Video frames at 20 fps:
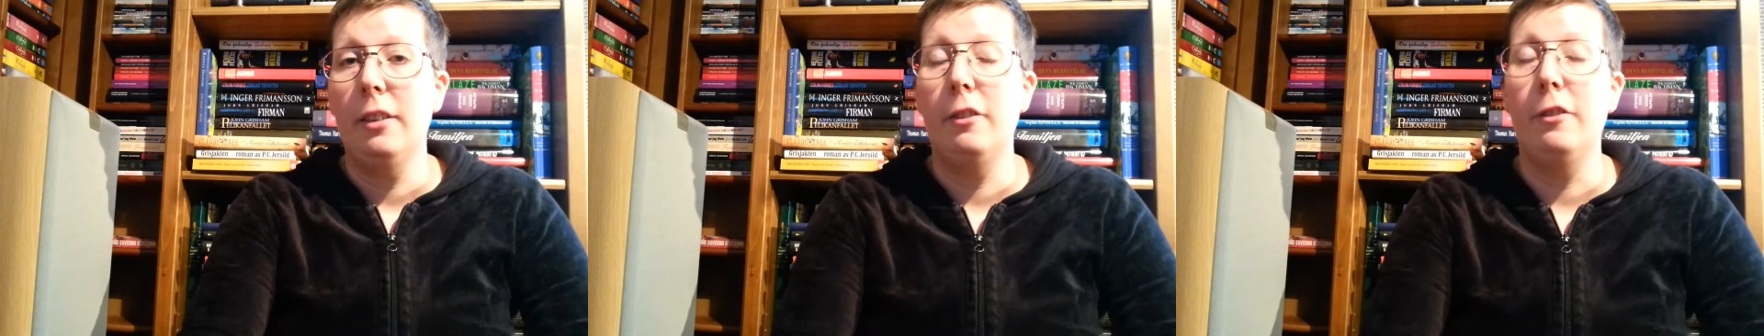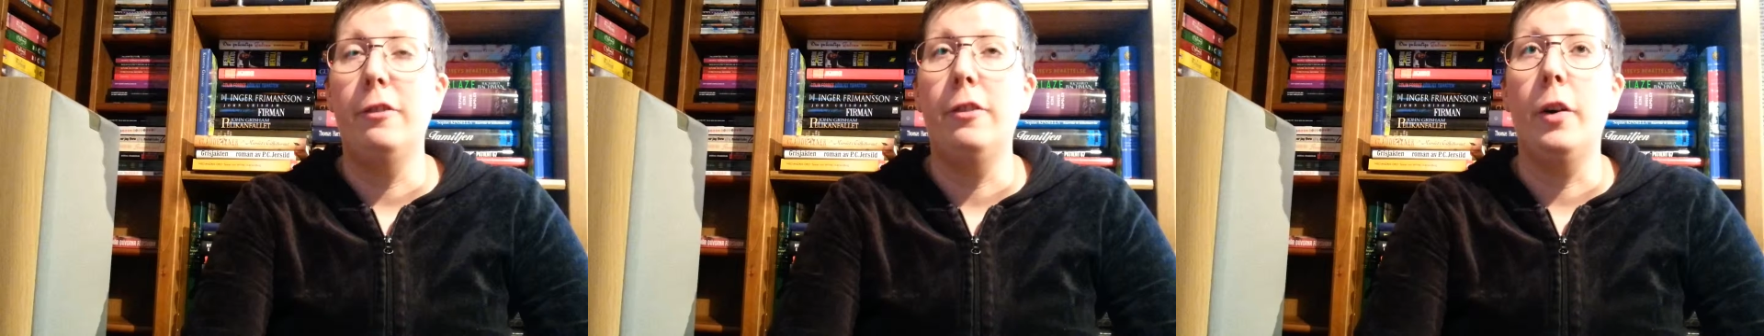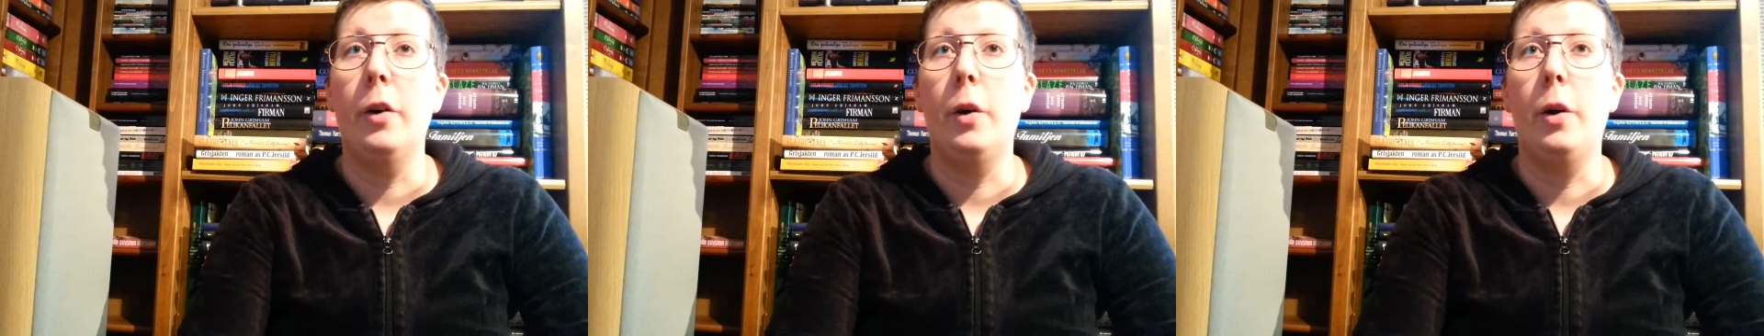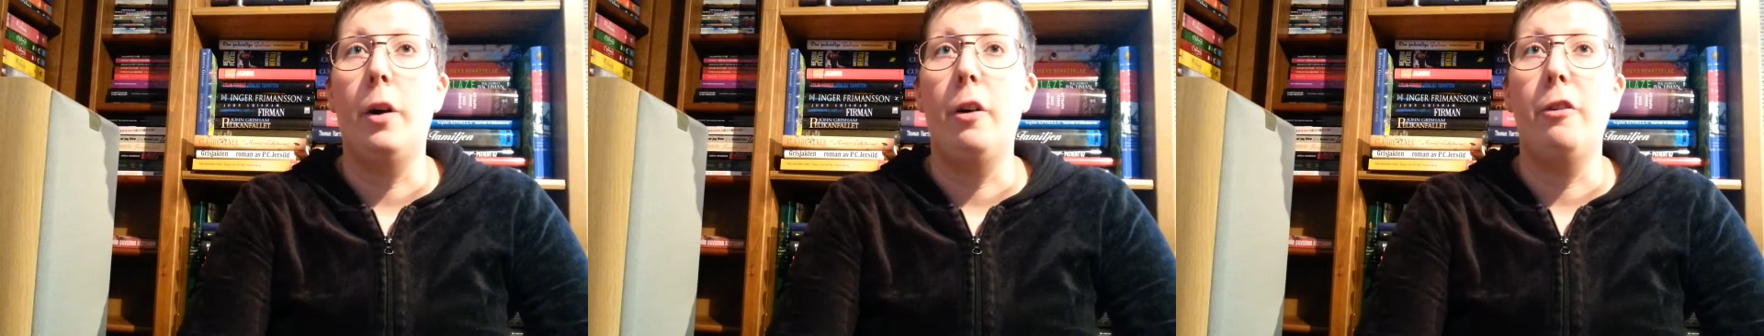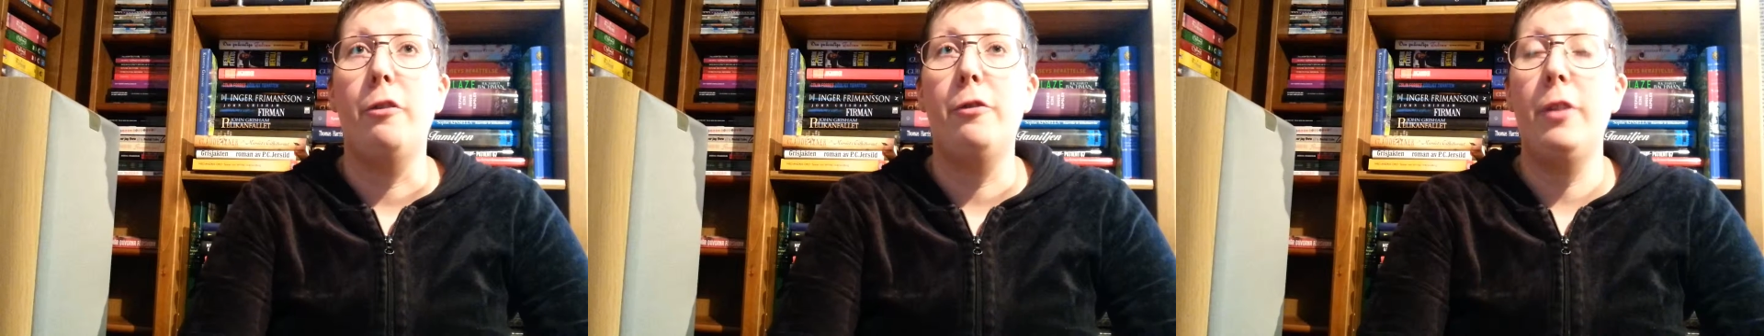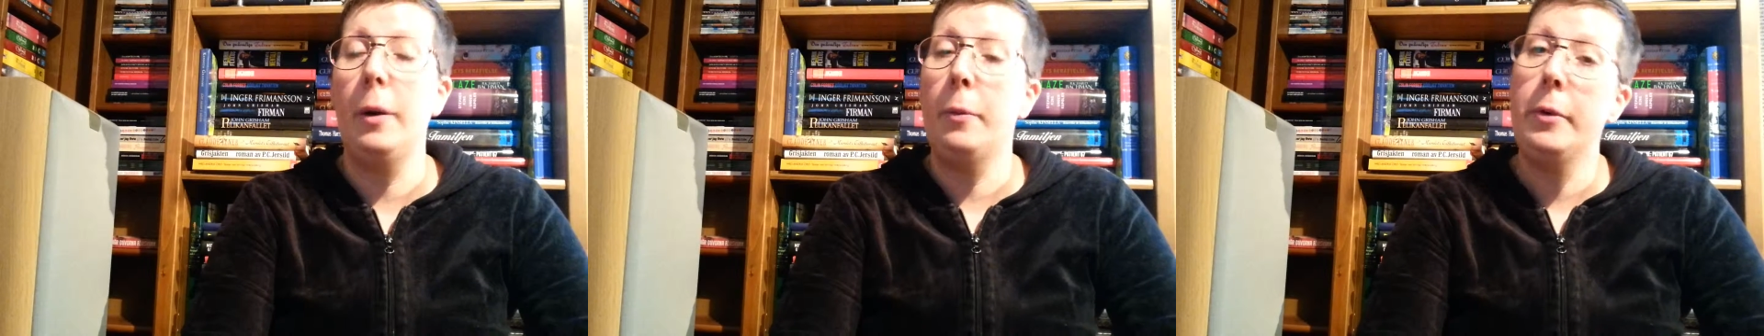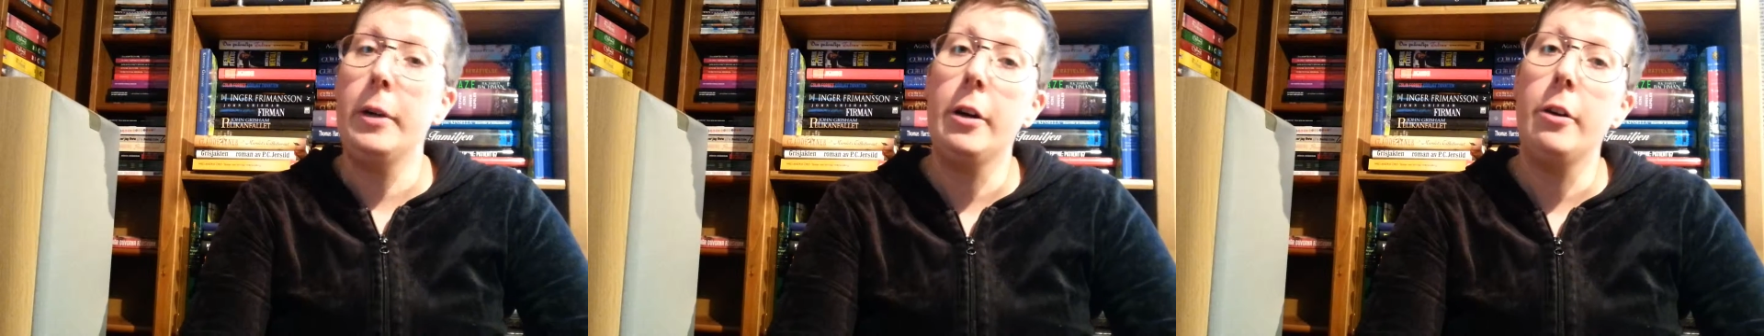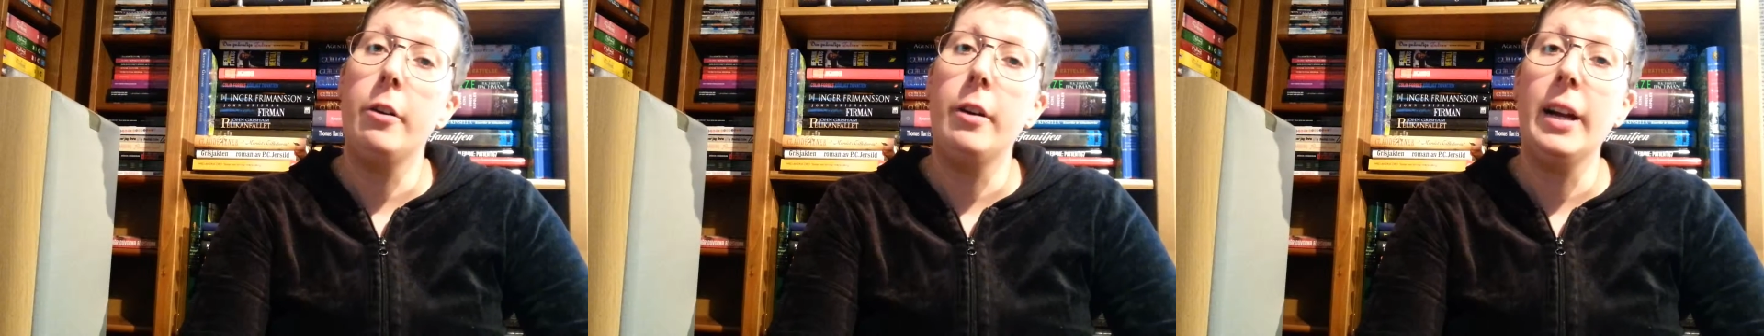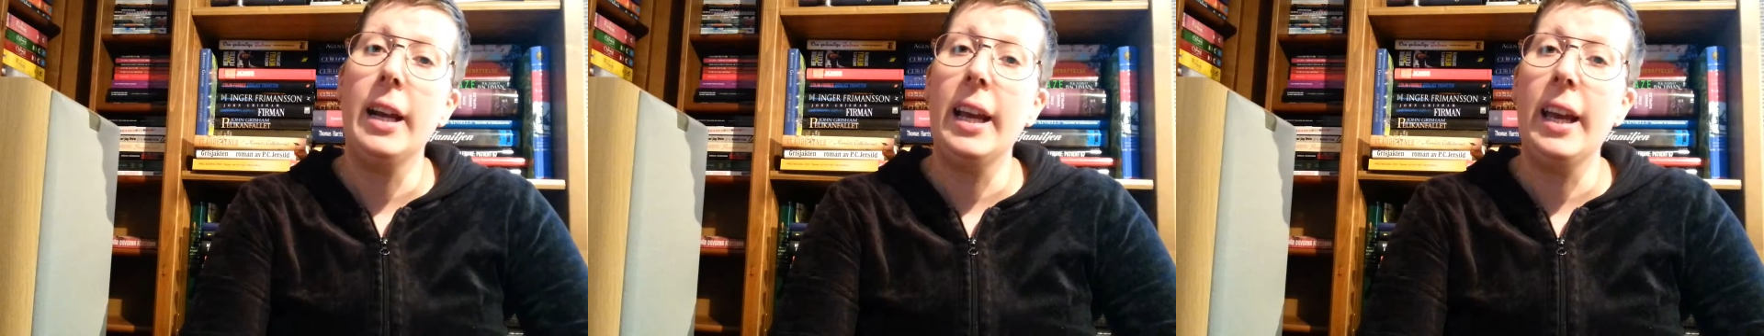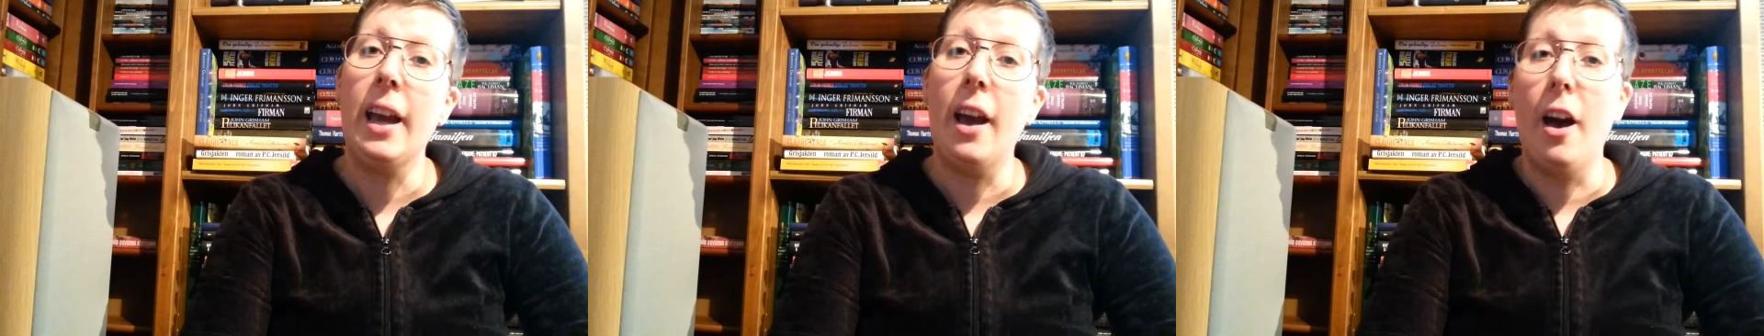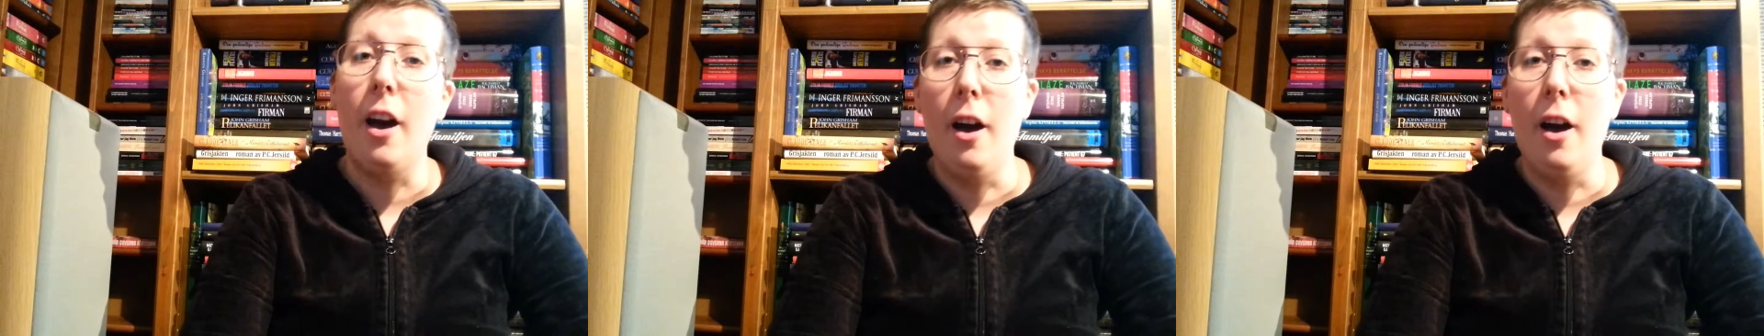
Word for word: for February